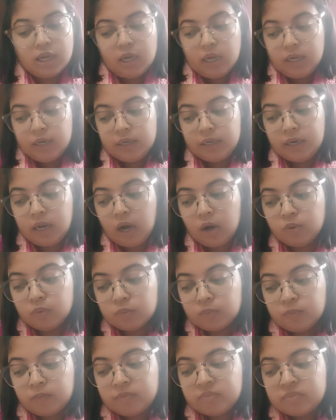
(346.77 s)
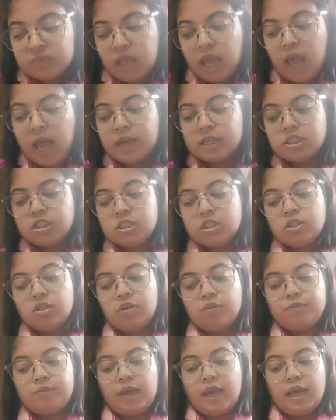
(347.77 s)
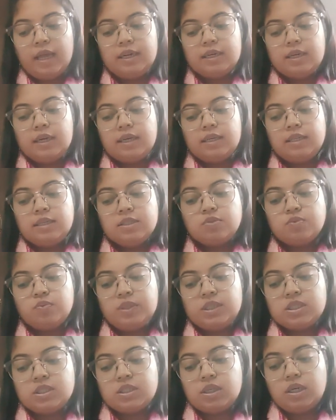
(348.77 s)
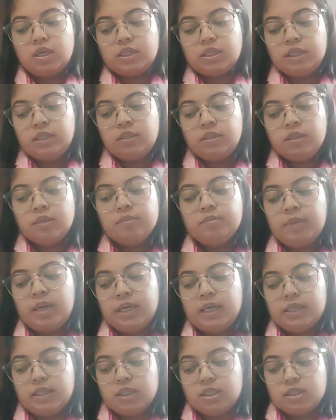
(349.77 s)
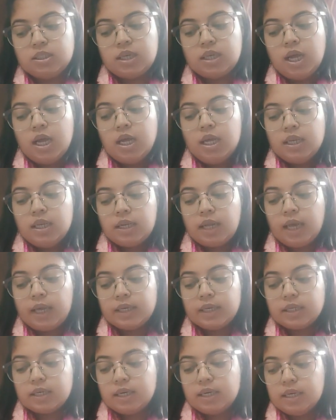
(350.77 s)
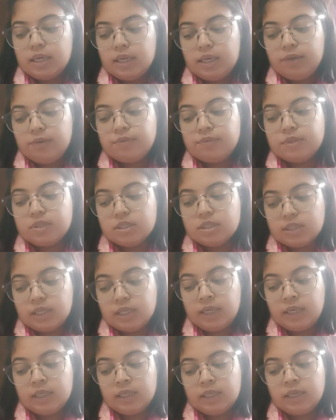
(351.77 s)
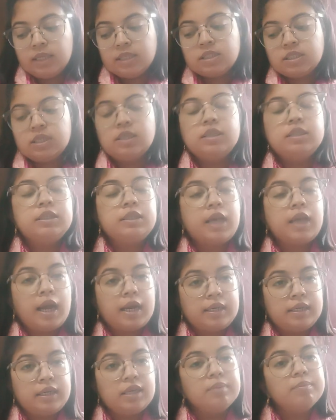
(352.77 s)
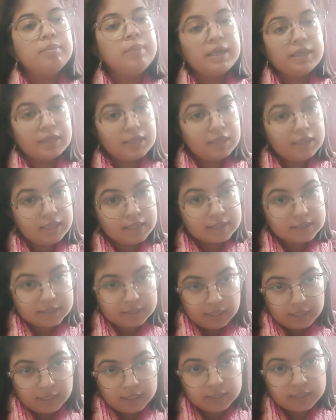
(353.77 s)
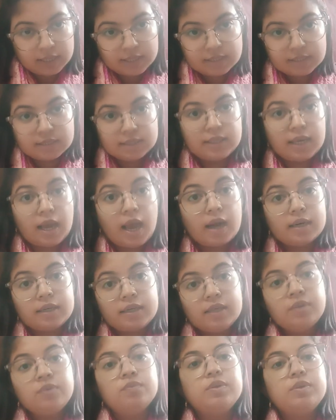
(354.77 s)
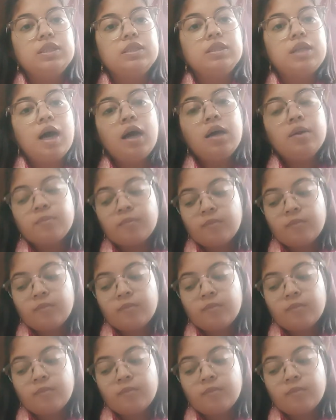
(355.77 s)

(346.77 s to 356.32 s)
Now, action of alkalis with certain metals. Like if zinc is reacting, metallic zinc is reacting with the